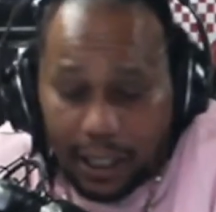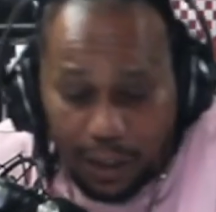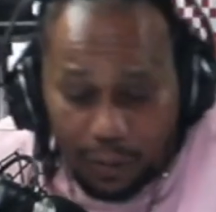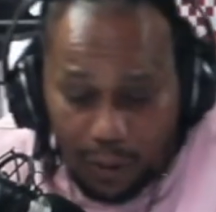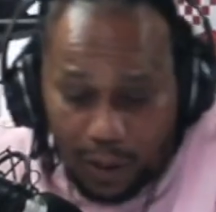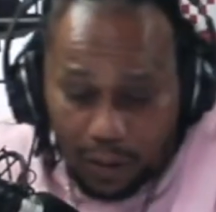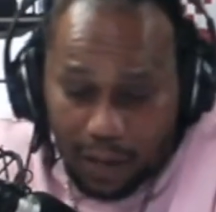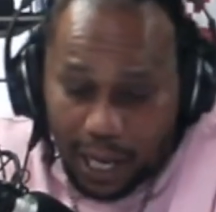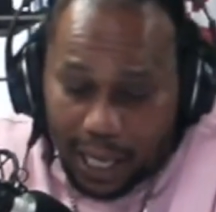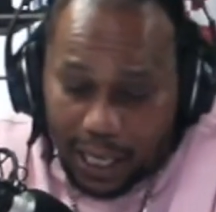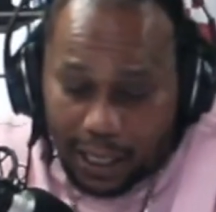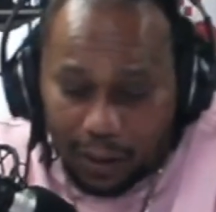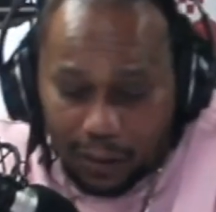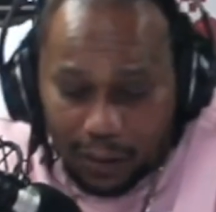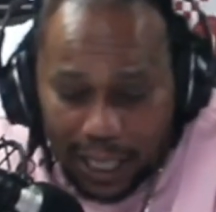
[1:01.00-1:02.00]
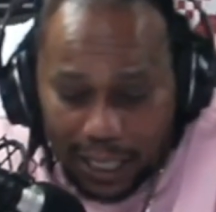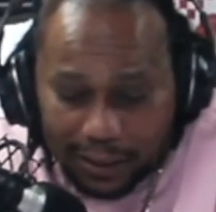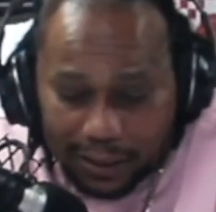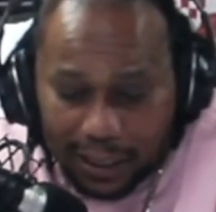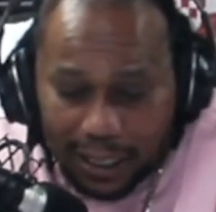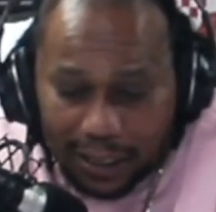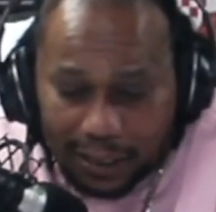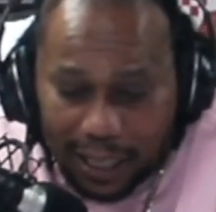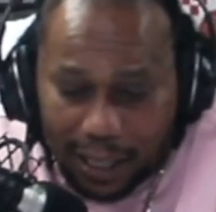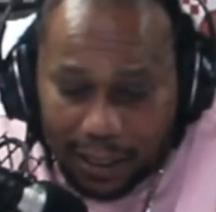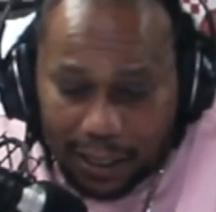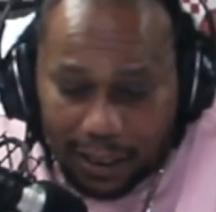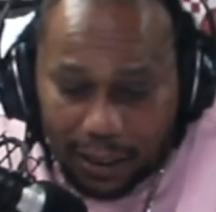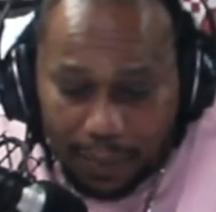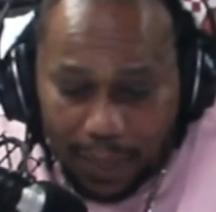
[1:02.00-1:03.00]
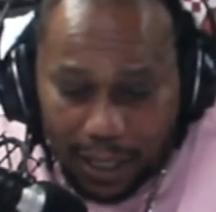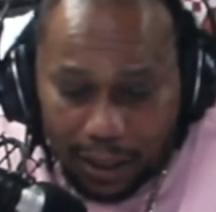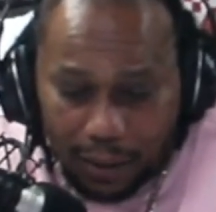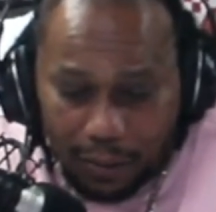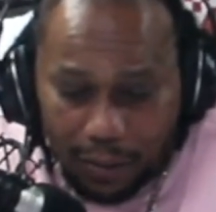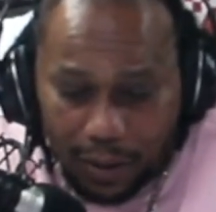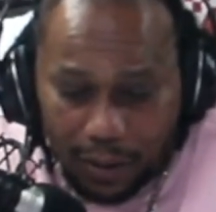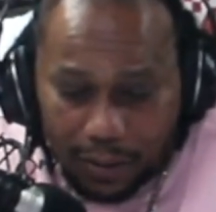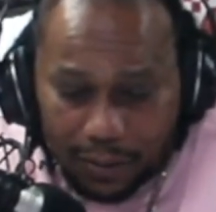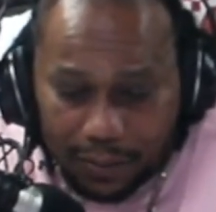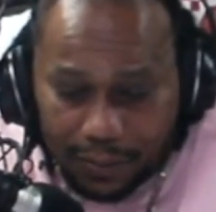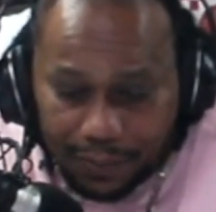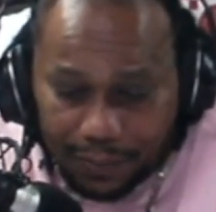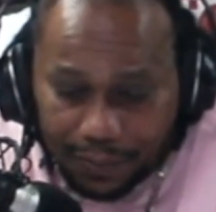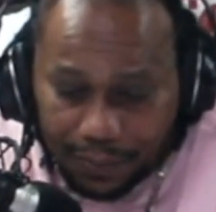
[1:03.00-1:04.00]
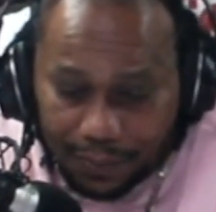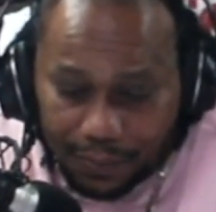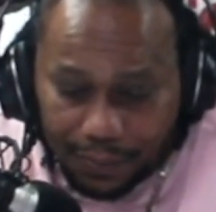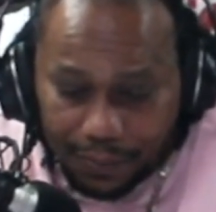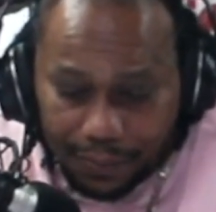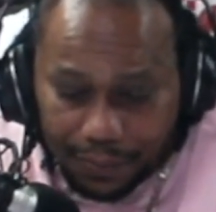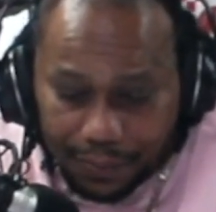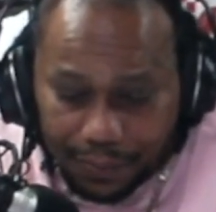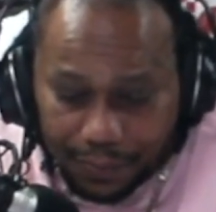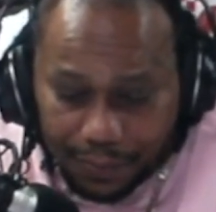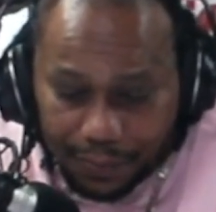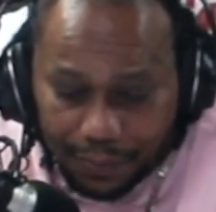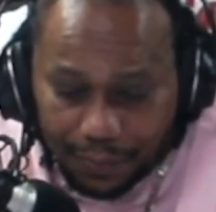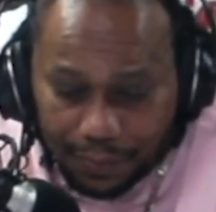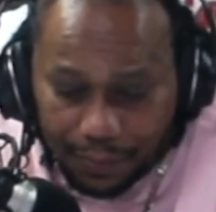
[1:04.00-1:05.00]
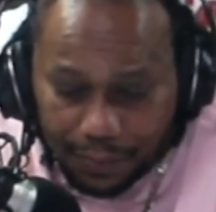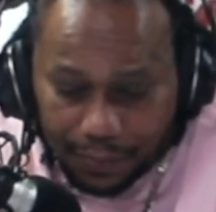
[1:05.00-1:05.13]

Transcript: will want. I ain't gonna lie to you. That's how anybody will want. Facts.